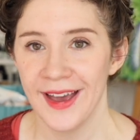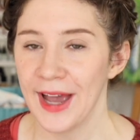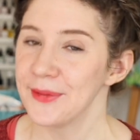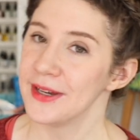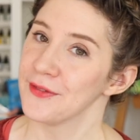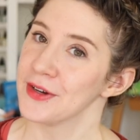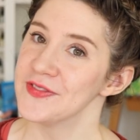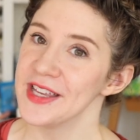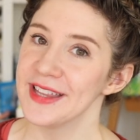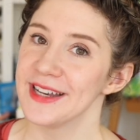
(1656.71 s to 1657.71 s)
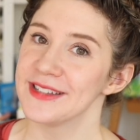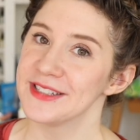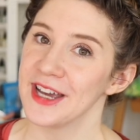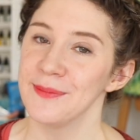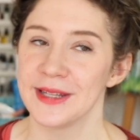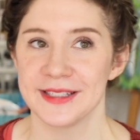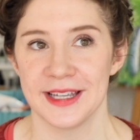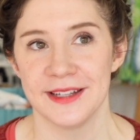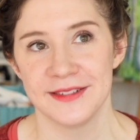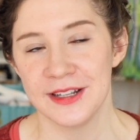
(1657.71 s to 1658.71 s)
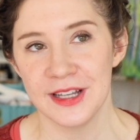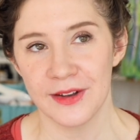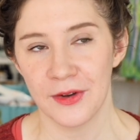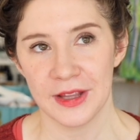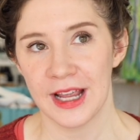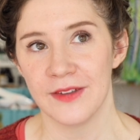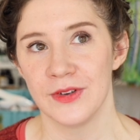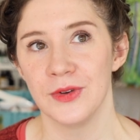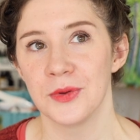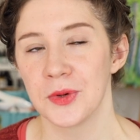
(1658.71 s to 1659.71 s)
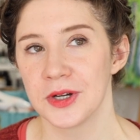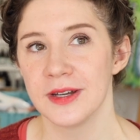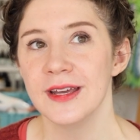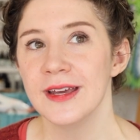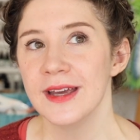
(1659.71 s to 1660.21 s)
I would never have said that at the time because I didn't, I don't think I even knew the word.